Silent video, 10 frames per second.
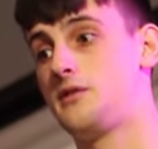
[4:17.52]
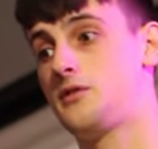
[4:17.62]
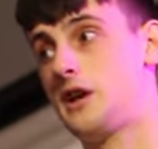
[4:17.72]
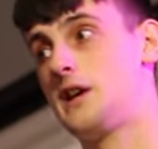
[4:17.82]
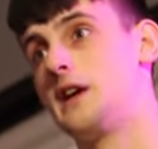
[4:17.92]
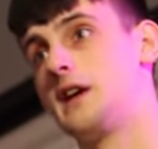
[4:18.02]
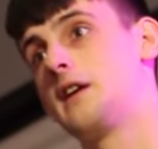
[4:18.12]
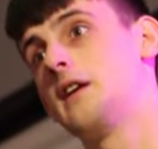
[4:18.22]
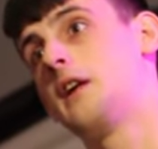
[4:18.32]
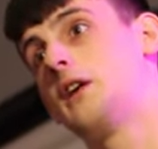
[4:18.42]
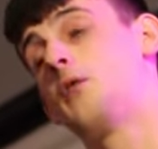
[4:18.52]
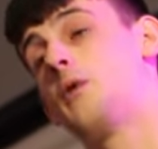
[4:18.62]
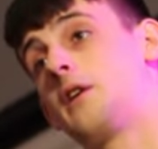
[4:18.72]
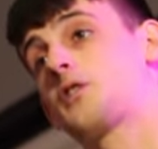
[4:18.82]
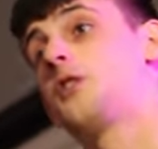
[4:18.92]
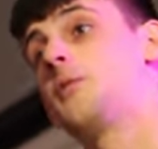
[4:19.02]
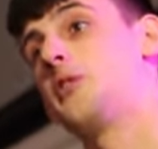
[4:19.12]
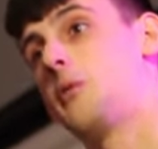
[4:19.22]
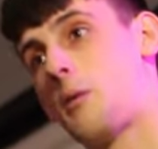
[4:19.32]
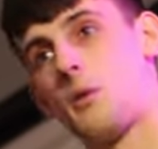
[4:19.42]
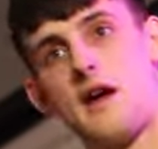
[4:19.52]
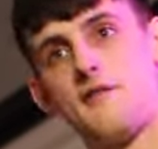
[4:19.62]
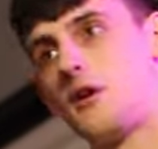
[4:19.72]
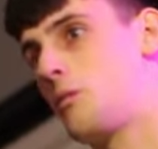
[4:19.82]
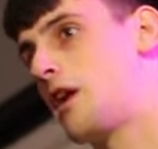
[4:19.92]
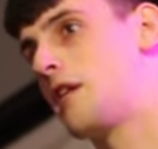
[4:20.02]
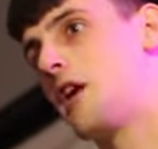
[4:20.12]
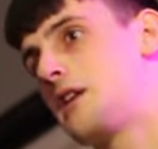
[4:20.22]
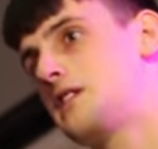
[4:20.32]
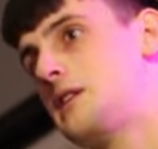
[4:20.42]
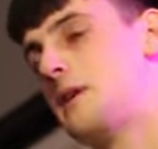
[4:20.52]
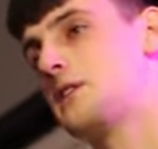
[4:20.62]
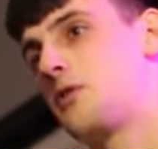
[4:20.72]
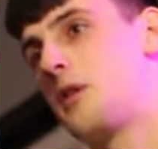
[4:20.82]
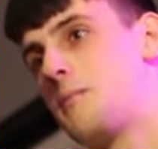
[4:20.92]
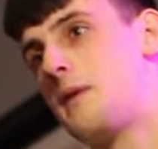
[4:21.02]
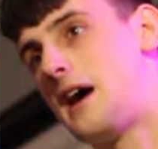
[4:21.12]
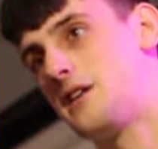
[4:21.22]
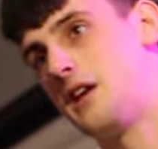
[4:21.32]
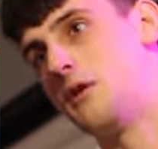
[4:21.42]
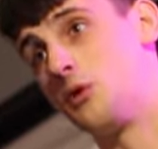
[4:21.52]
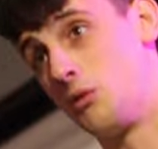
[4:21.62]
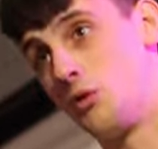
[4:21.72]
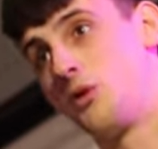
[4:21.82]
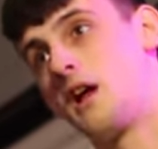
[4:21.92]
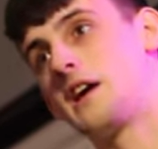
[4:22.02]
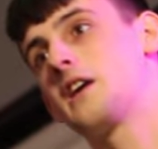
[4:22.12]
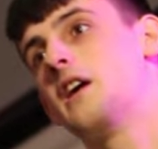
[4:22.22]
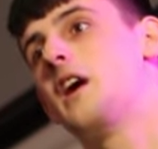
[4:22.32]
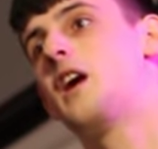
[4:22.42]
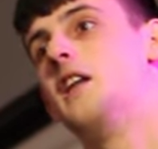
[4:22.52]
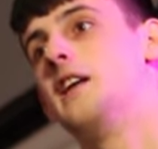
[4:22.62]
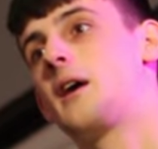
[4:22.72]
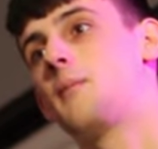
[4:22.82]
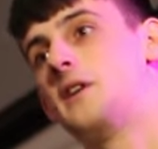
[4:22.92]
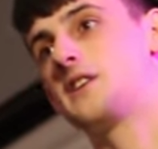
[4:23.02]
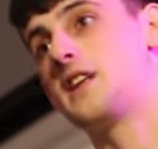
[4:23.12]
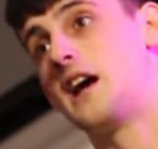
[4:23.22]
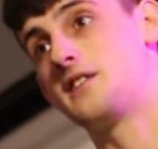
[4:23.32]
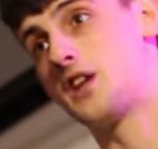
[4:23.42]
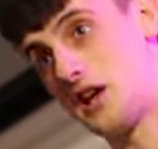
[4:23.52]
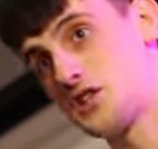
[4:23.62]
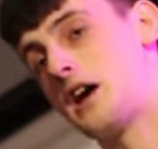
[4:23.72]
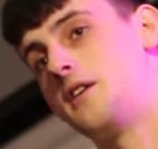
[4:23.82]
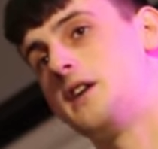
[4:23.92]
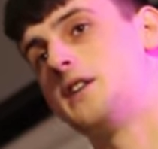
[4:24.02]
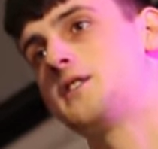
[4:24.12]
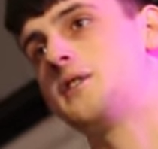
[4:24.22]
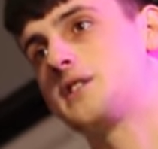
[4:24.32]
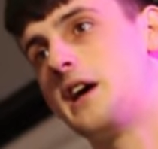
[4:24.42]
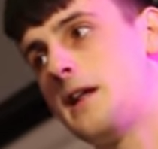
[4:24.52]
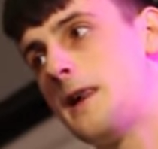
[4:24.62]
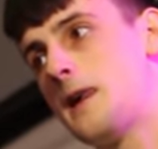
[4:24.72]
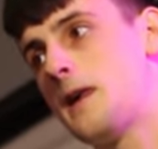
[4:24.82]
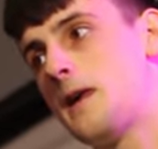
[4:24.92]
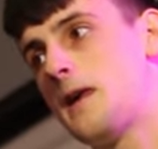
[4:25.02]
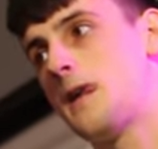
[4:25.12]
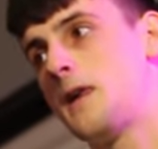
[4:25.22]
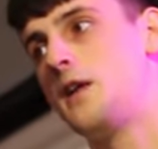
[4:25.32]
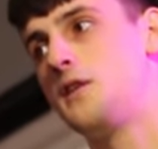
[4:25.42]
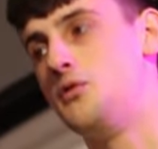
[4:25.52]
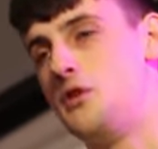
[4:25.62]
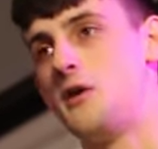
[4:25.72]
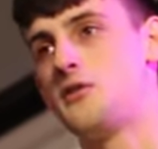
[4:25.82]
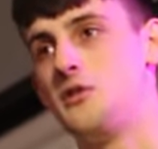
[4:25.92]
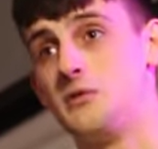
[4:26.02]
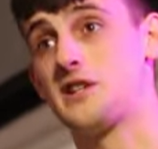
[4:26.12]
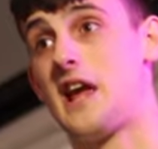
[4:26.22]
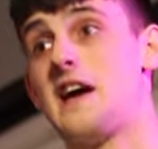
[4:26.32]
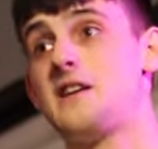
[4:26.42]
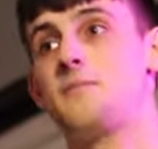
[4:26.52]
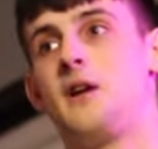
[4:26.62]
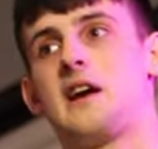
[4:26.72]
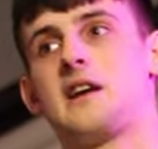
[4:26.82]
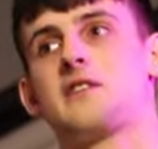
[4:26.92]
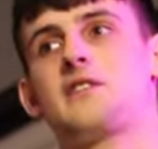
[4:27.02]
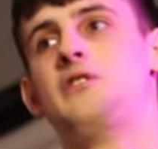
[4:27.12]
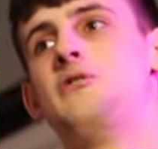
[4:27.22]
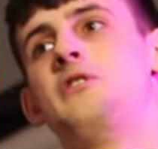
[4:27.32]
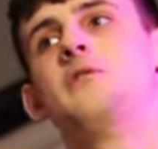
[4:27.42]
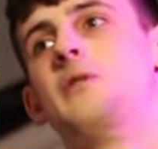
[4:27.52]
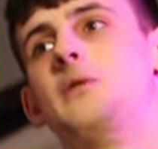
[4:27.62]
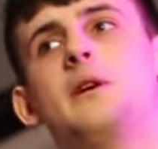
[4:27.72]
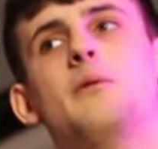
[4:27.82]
training, very constant. Whenever one of our teammates were on the mat, we were all huddling up in the stands and shouting. So it was you were scared, but you knew